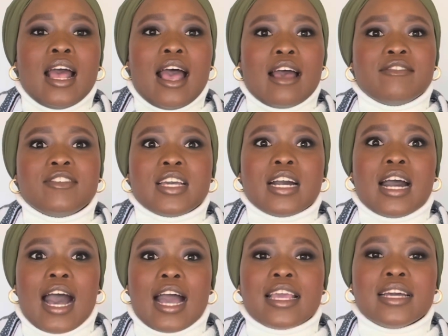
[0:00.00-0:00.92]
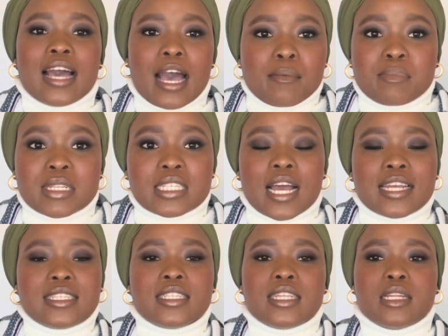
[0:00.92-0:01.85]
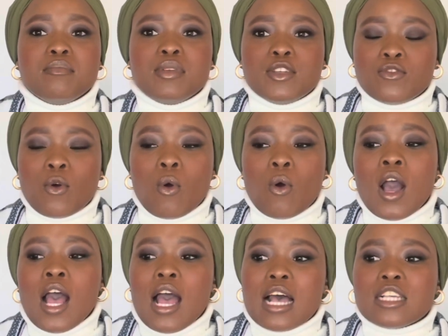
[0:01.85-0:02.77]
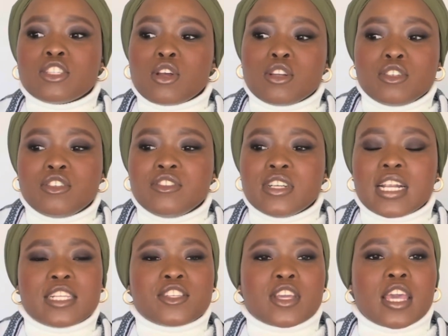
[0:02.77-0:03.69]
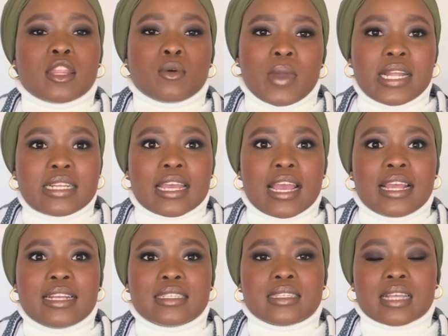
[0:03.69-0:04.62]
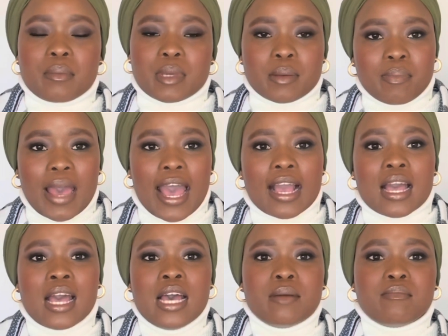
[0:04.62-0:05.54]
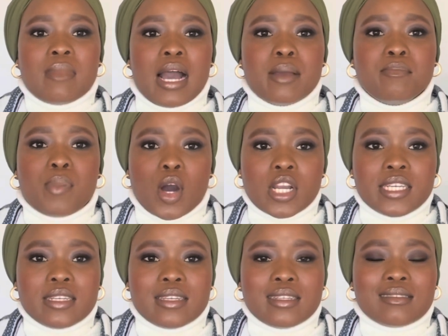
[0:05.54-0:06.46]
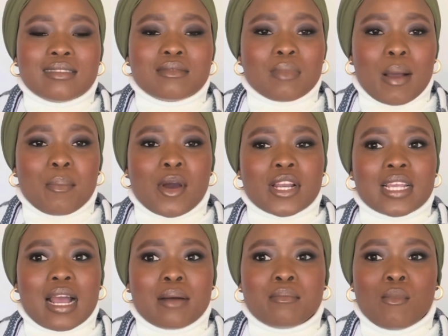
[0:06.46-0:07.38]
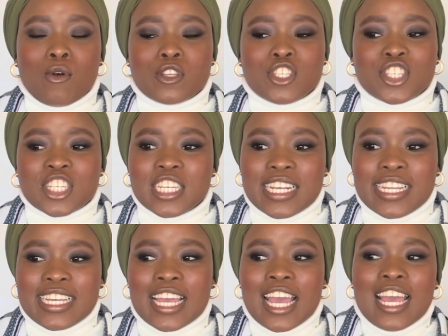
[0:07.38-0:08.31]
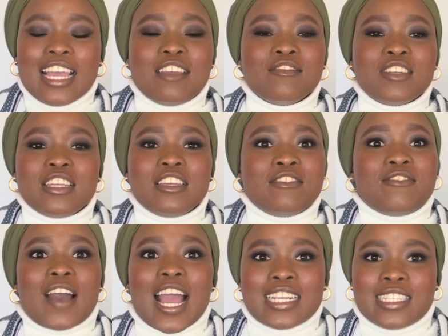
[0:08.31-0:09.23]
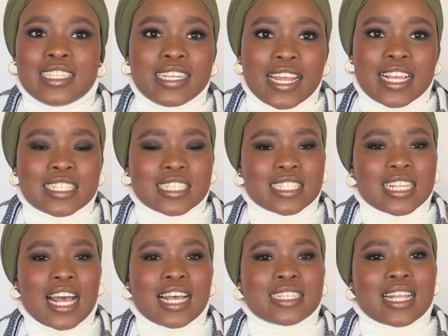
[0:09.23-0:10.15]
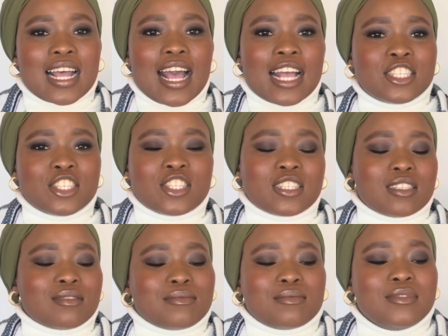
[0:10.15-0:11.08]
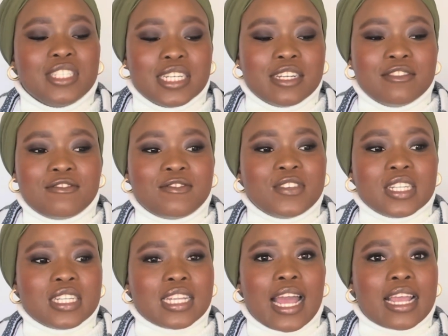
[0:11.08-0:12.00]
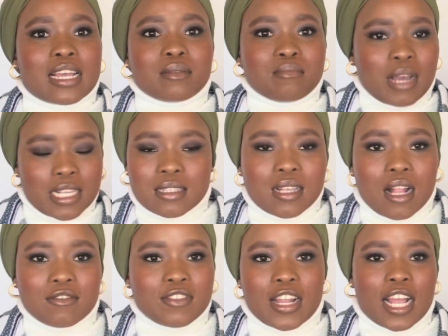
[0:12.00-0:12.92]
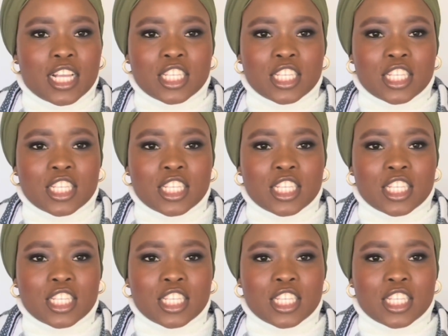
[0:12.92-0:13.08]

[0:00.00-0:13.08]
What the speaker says: having a higher appetite than before, I started to realize, okay, the weight gain is coming back. My body isn't my body. I'm more jiggly. Even if I did exercise, like I just didn't feel like myself. Like